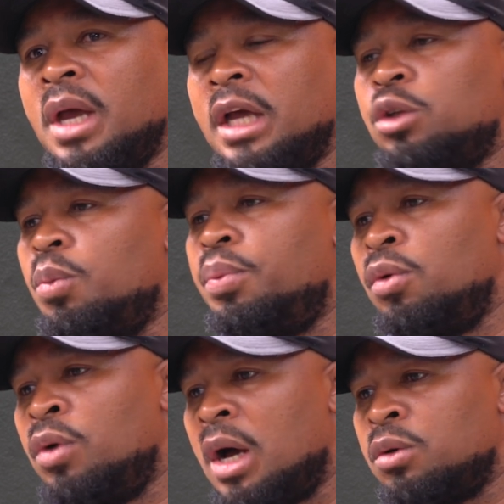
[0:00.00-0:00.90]
I had to
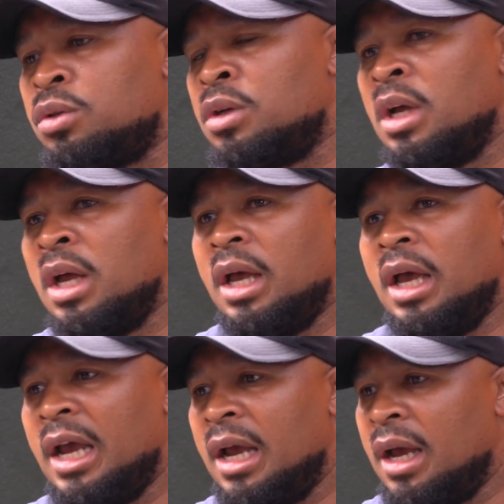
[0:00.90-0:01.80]
pull out
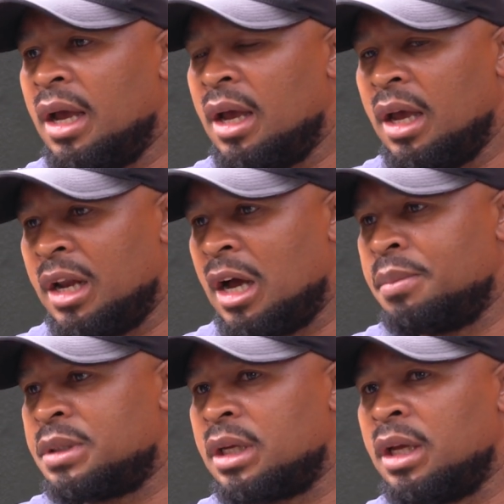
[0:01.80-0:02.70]
an
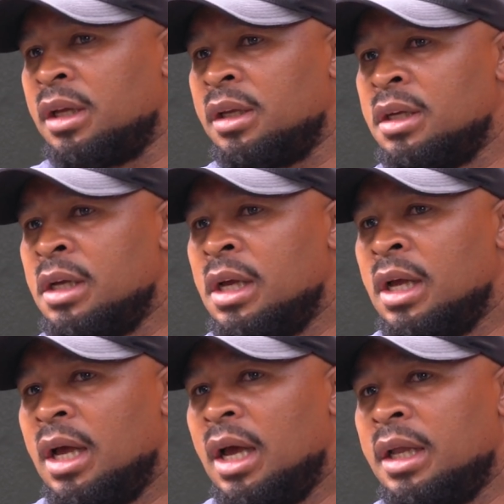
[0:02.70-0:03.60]
hamstring
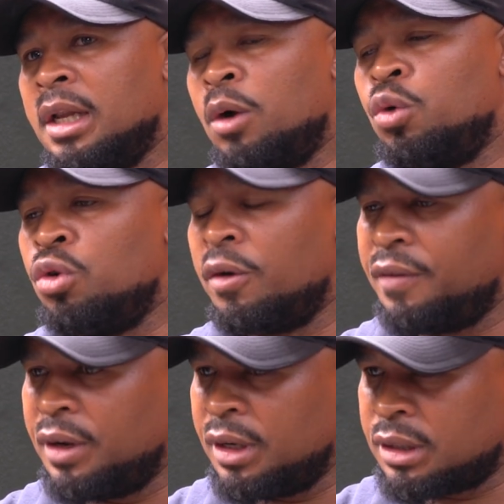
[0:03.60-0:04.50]
and I could not
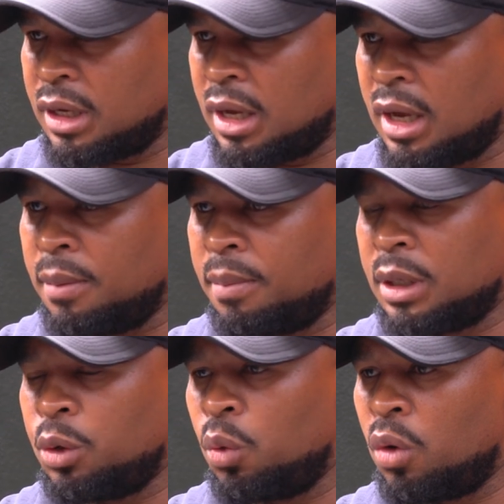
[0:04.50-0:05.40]
finish the game.
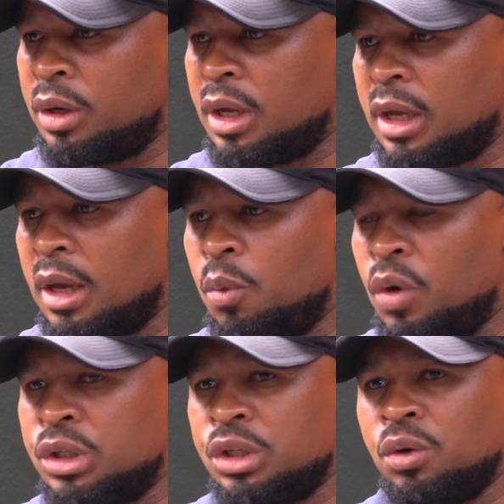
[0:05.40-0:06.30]
But we won the game
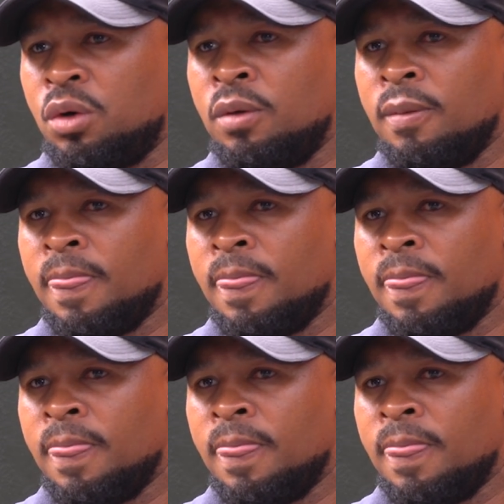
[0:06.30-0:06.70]
1-0.